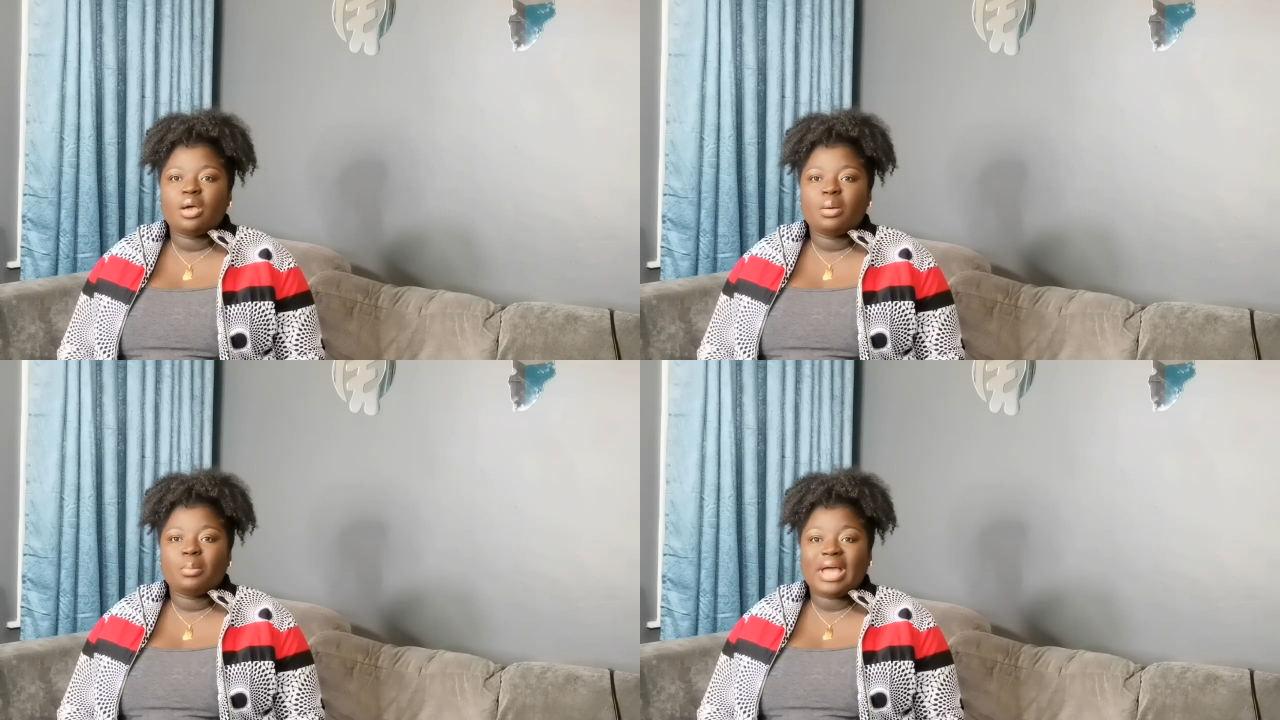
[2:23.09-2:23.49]

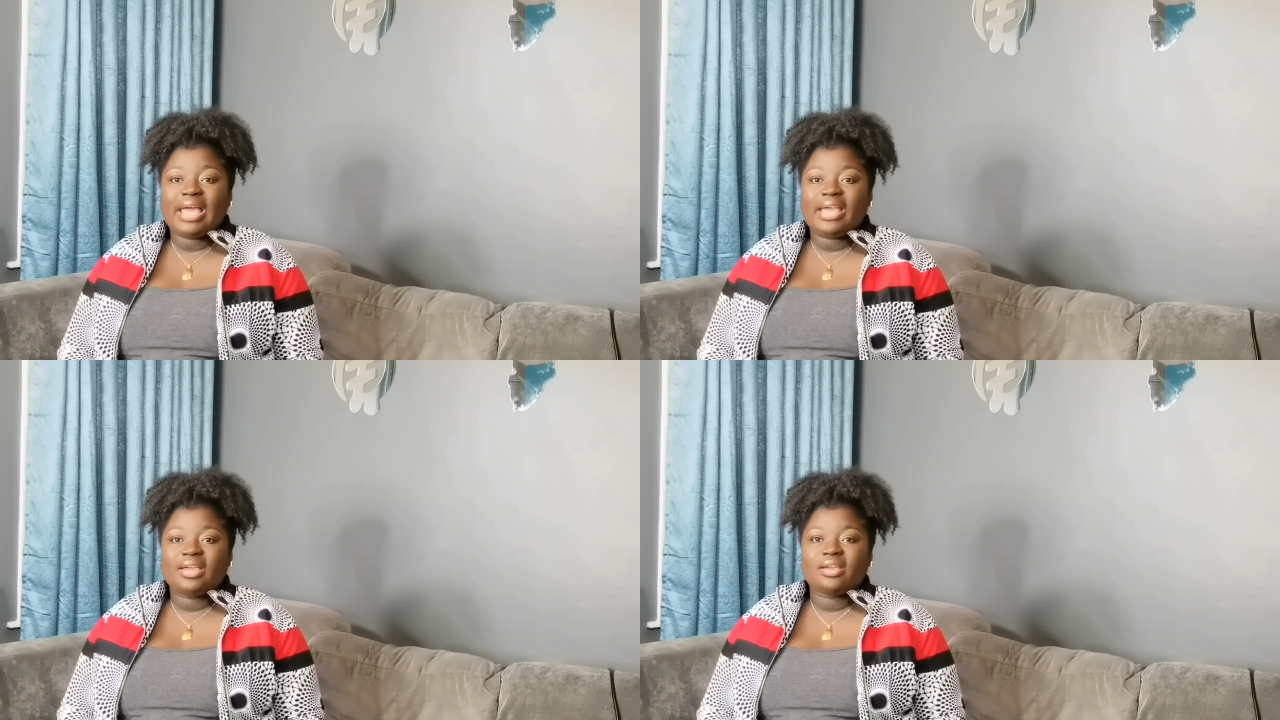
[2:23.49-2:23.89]

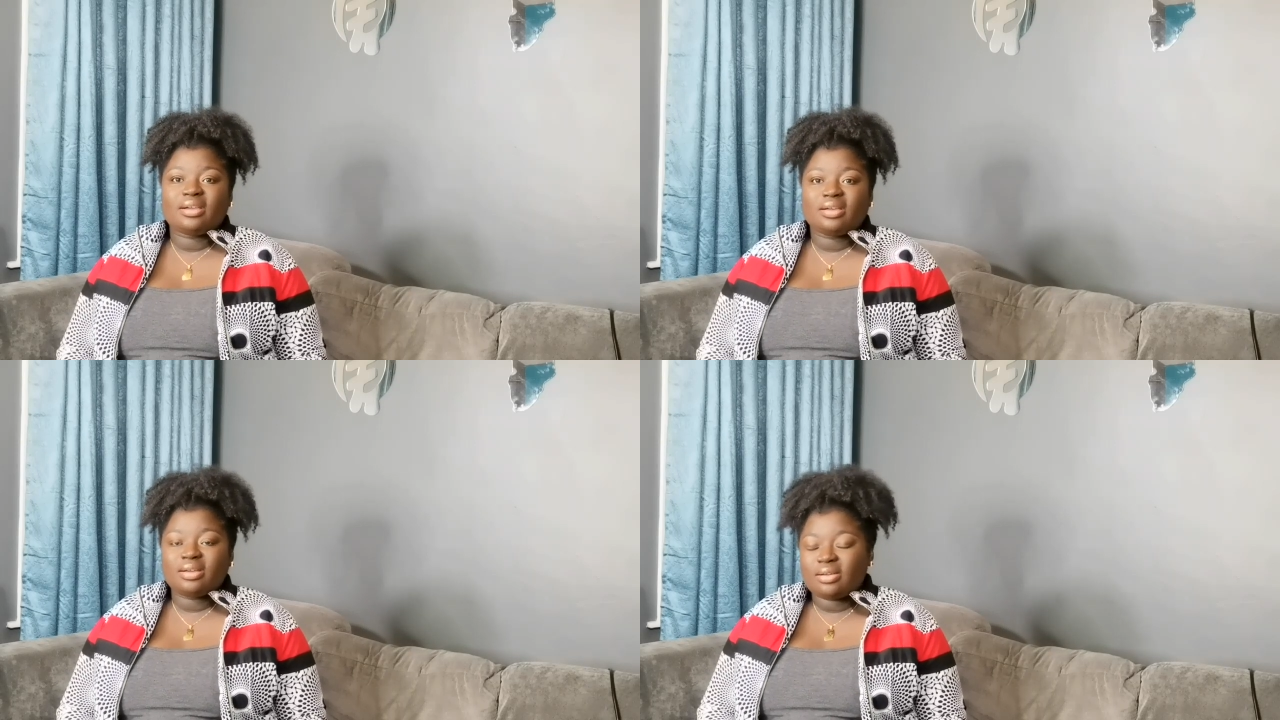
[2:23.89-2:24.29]
my
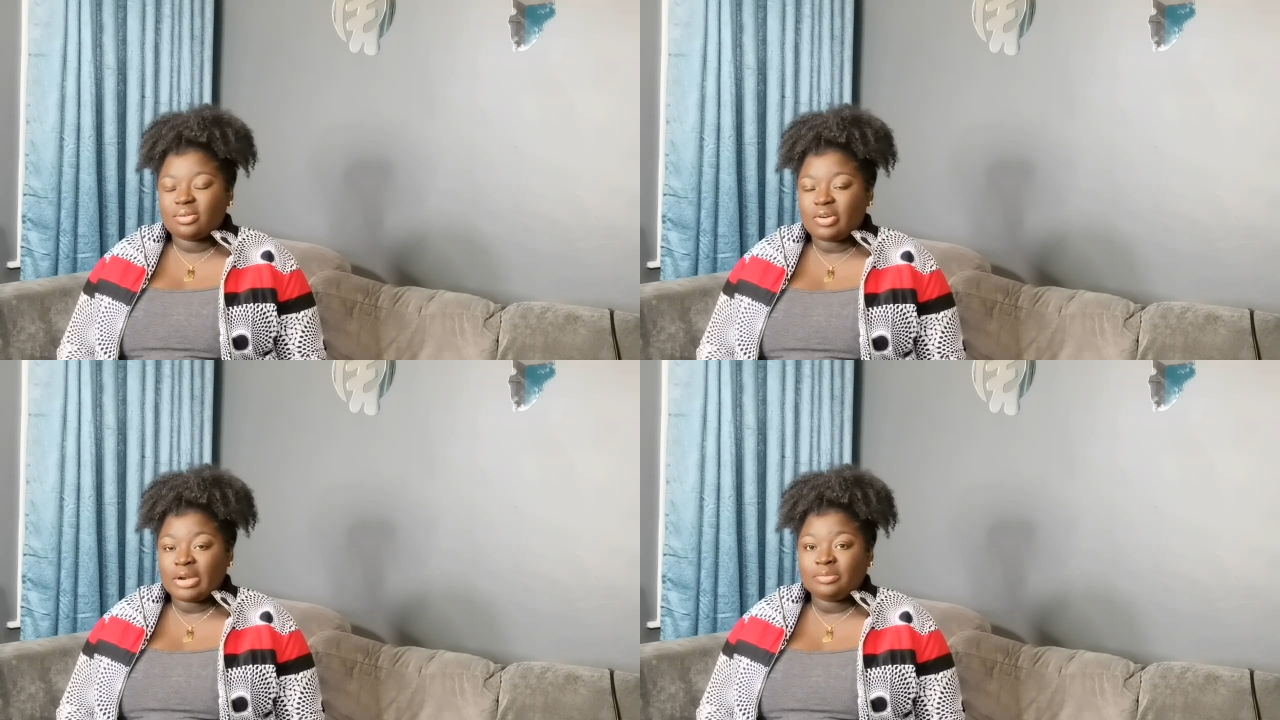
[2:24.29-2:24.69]

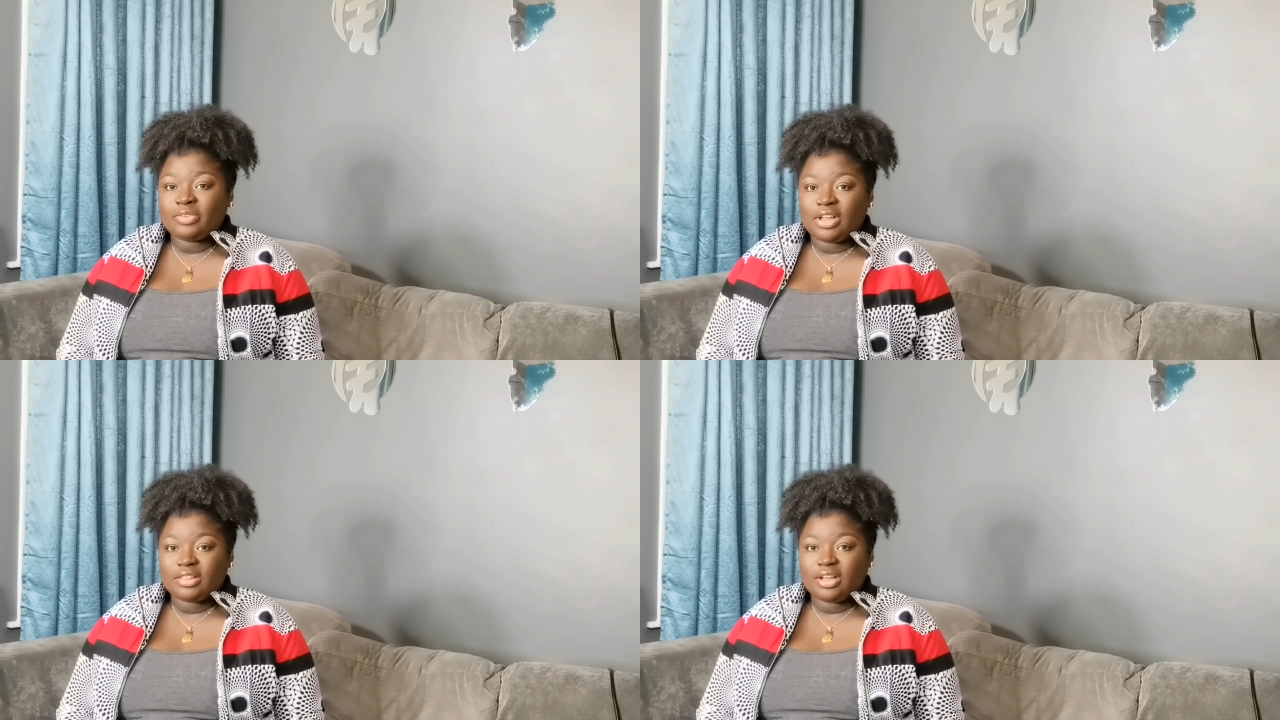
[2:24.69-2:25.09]

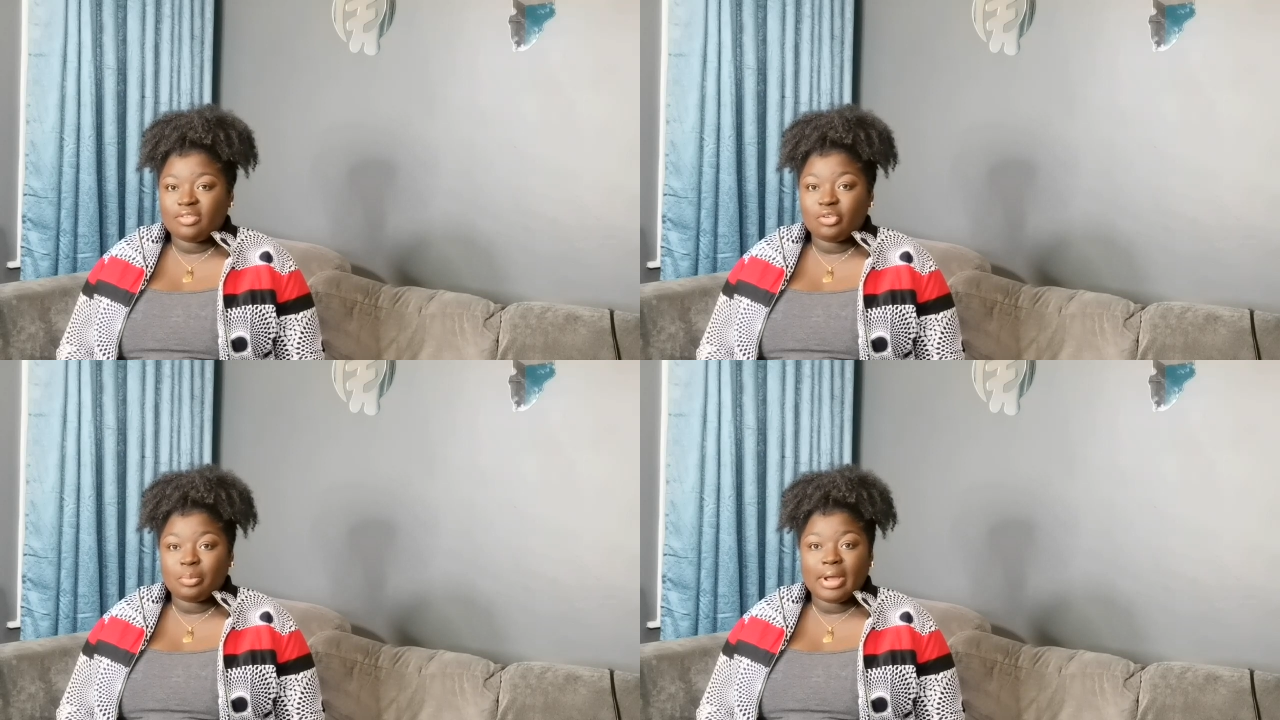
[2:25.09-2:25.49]
grandfather
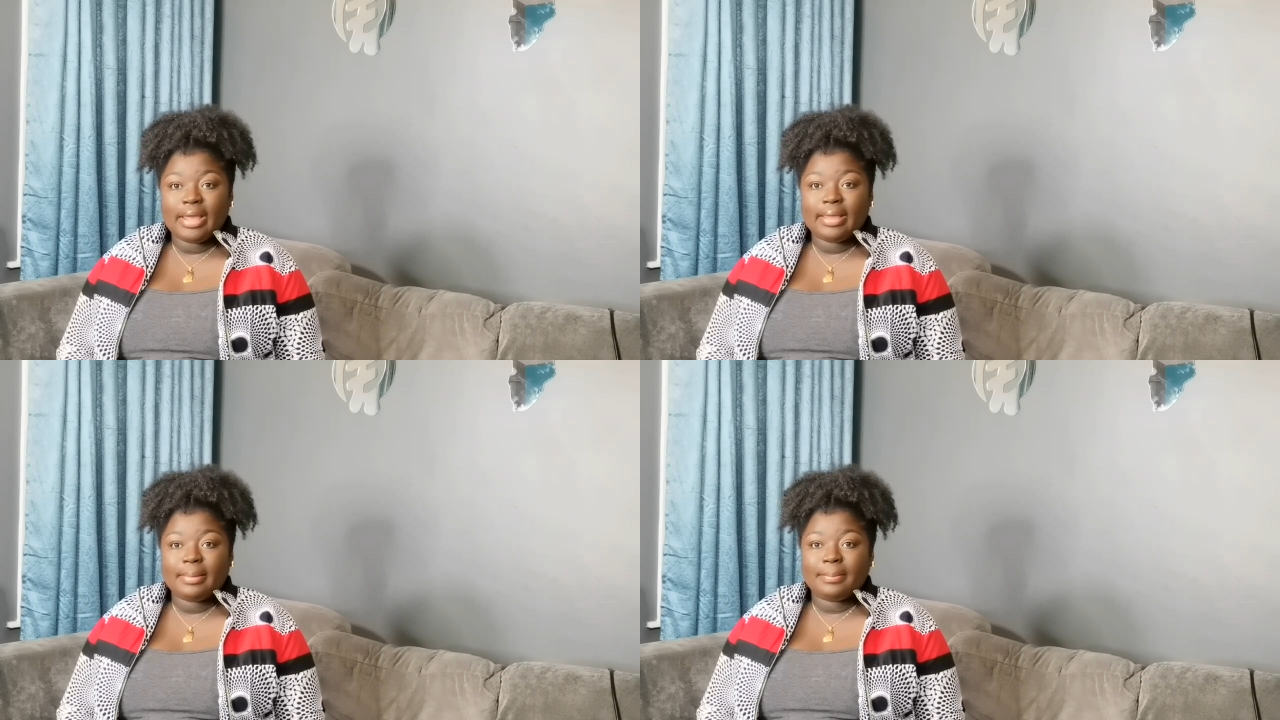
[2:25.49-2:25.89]
from
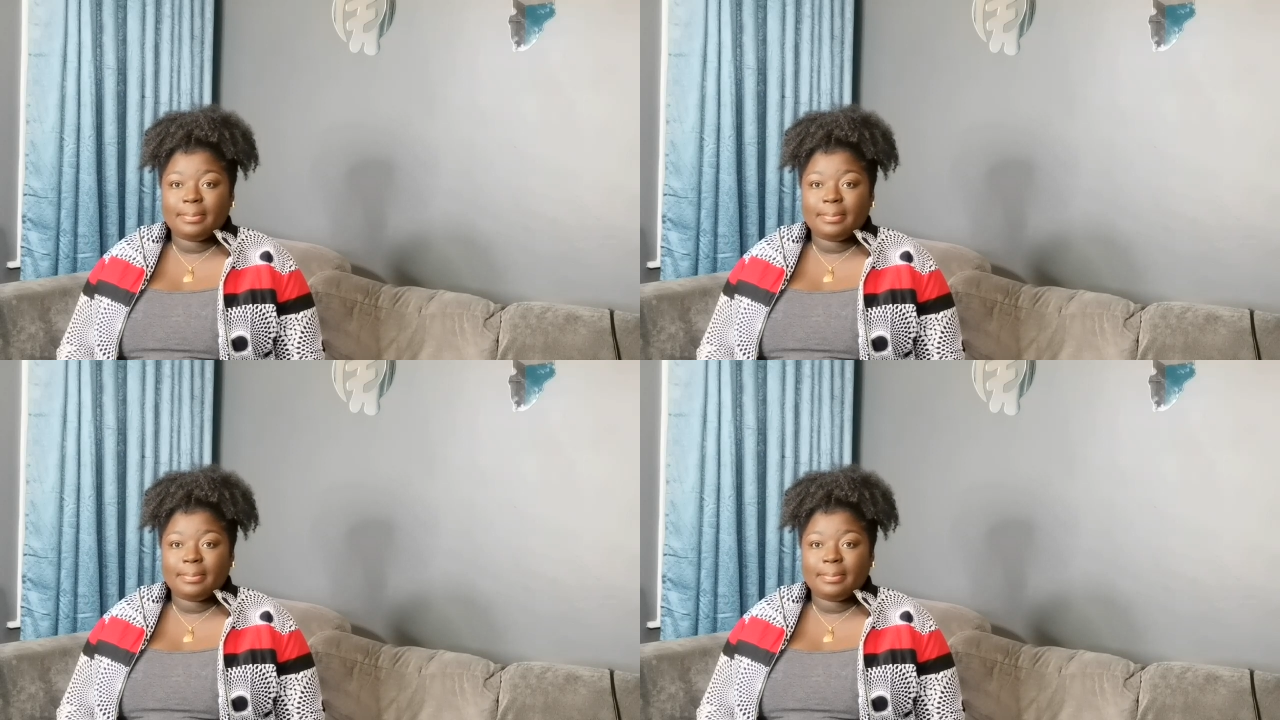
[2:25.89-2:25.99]
my